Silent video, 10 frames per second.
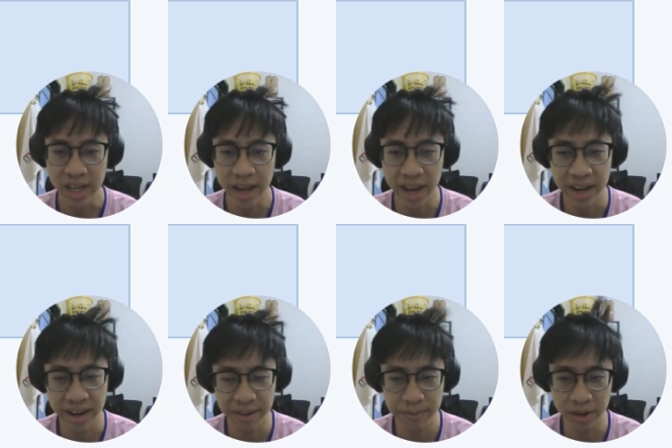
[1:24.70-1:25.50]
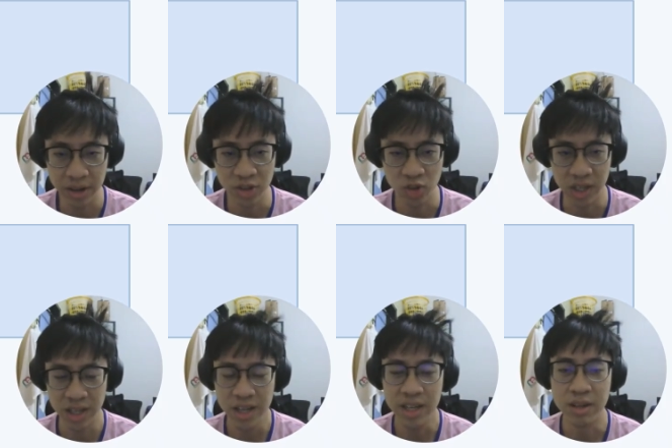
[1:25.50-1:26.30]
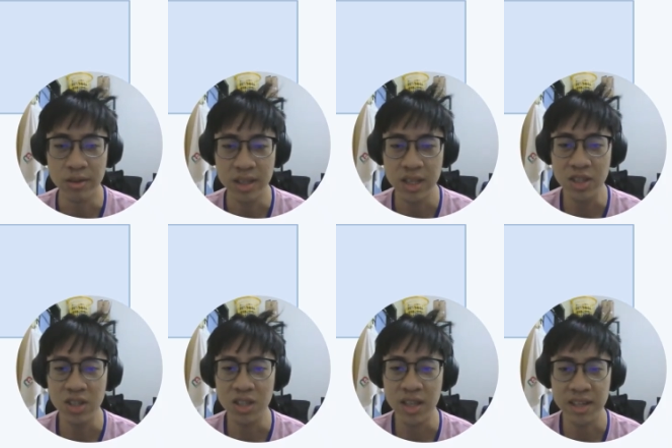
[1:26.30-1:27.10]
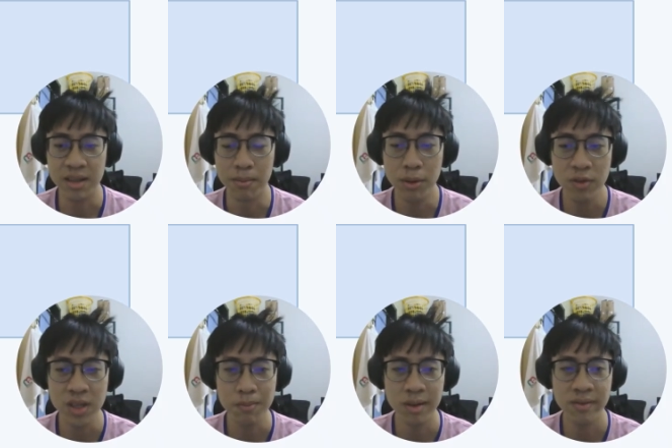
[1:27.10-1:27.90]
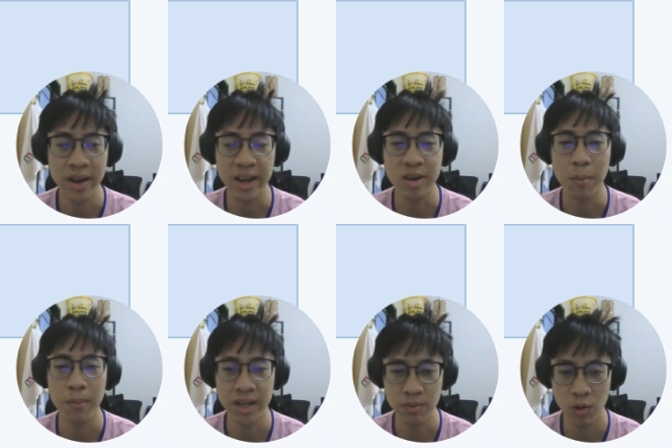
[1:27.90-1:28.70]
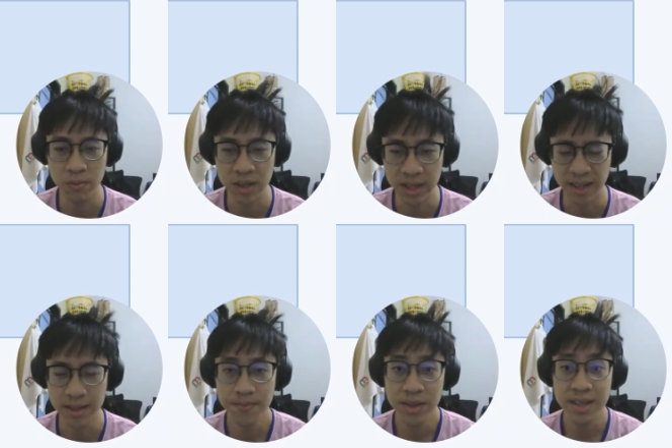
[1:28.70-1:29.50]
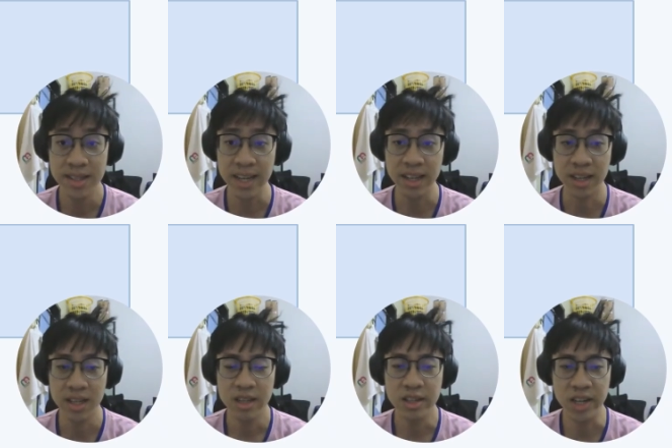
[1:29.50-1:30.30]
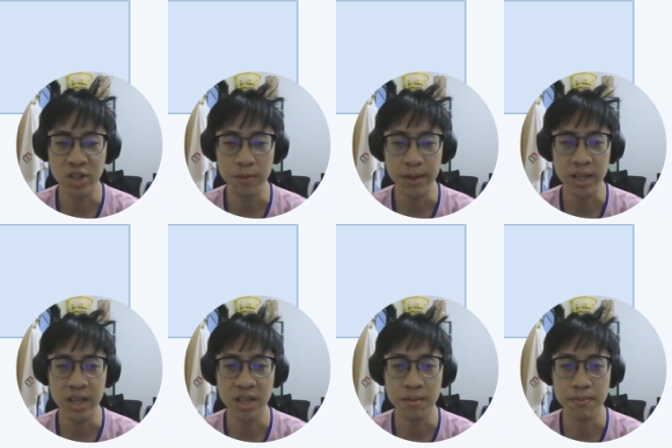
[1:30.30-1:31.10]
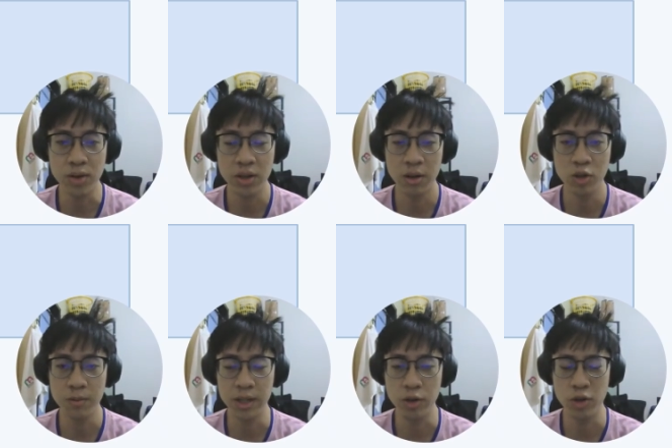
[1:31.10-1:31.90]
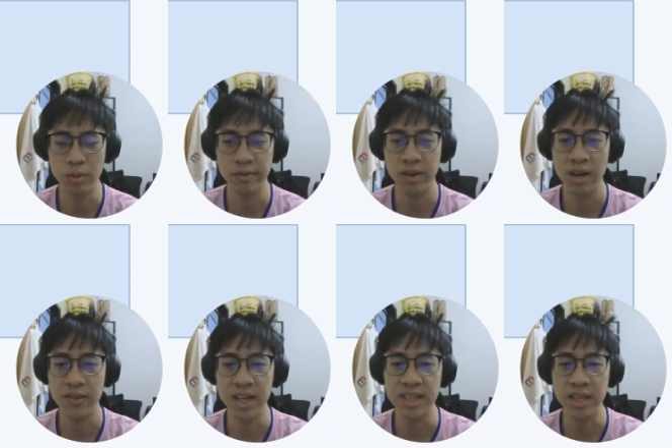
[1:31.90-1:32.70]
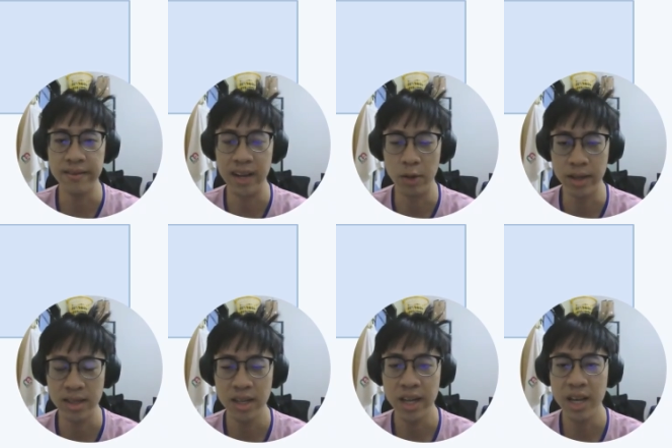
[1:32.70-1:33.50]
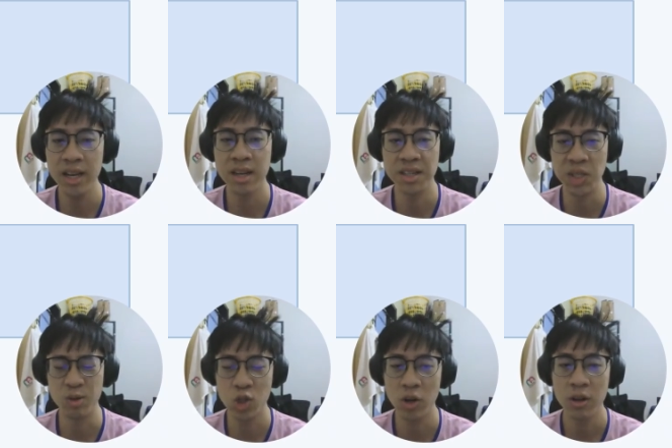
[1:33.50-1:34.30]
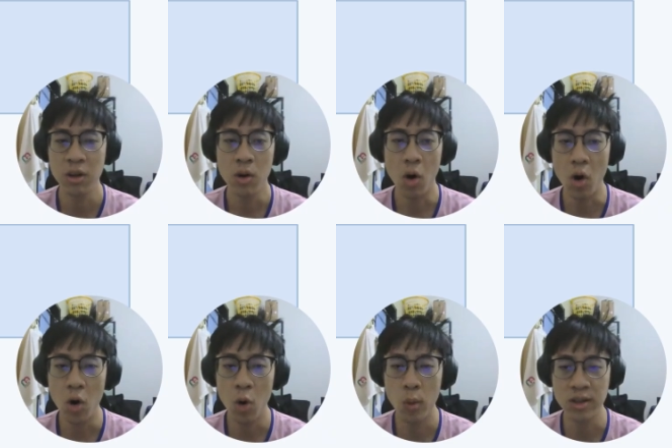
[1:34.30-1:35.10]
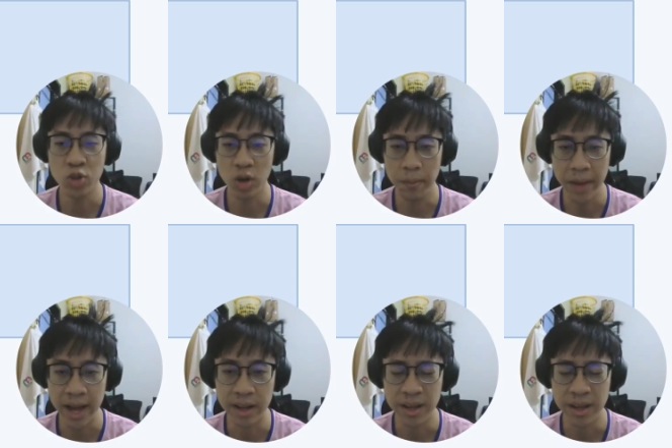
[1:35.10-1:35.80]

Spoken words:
and an output constraint. The researchers tested both simplified and complex prompt designs. Second, ChatGPT is built on GPT 3.5 is evaluated in a zero-shot or one-shot manner,